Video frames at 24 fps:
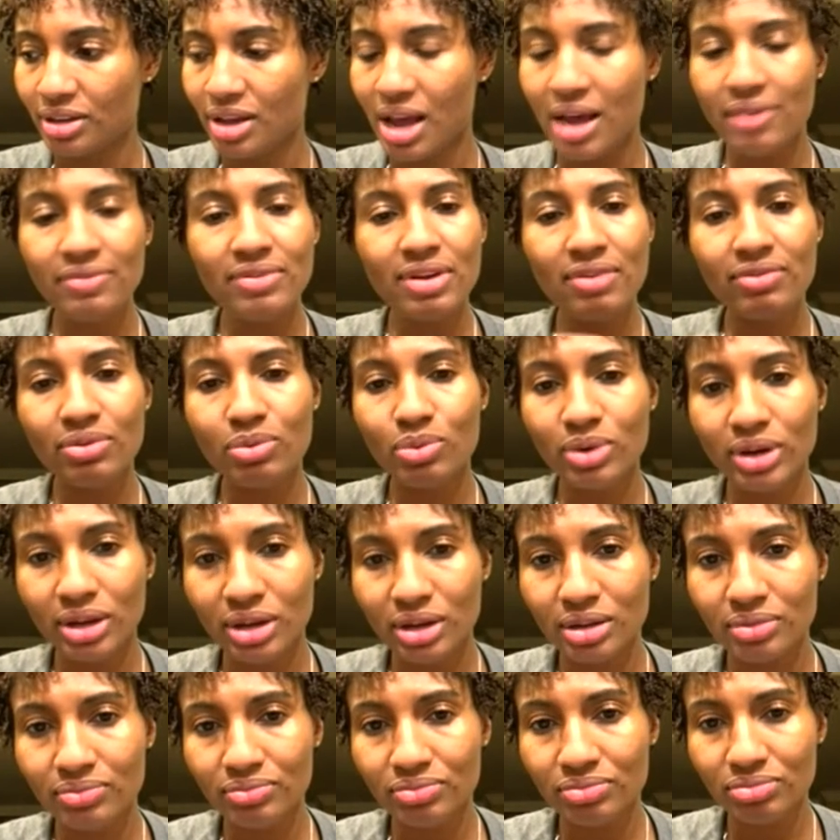I've never won
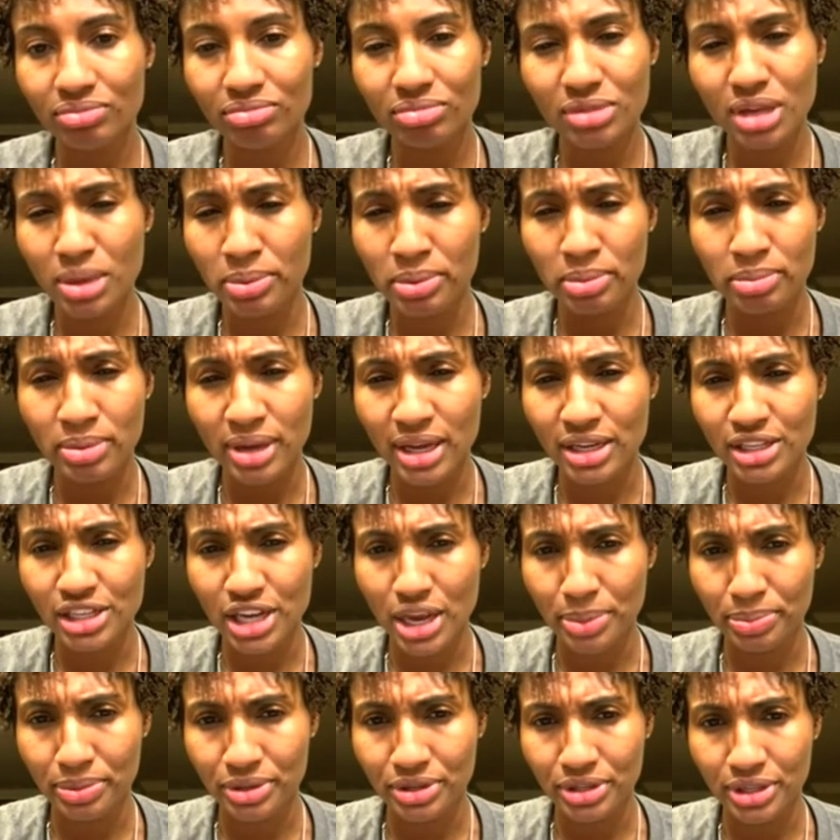a WNBA
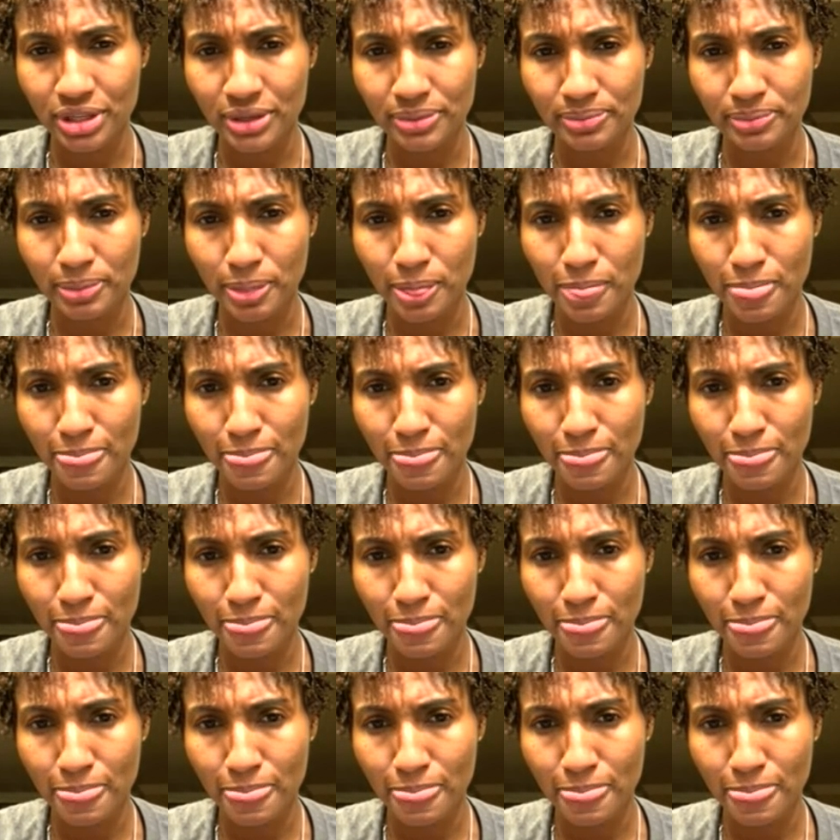championship.